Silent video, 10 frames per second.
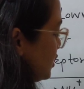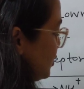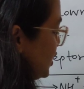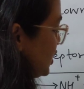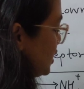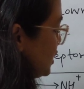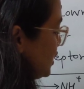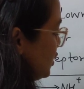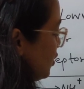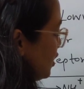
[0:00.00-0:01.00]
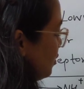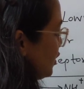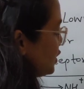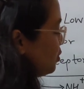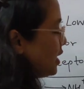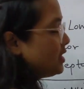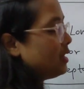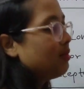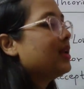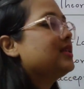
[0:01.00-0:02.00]
species is neutral because plus
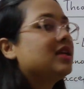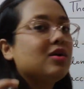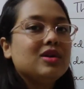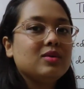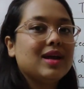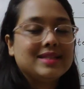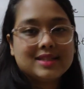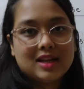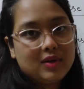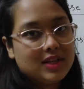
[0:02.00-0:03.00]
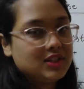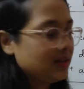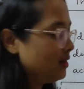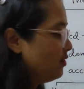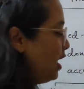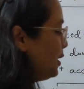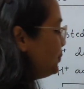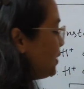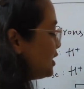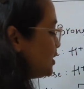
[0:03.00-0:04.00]
and minus are going to cancel out each other
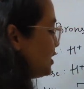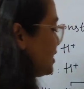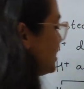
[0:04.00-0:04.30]
Right. so this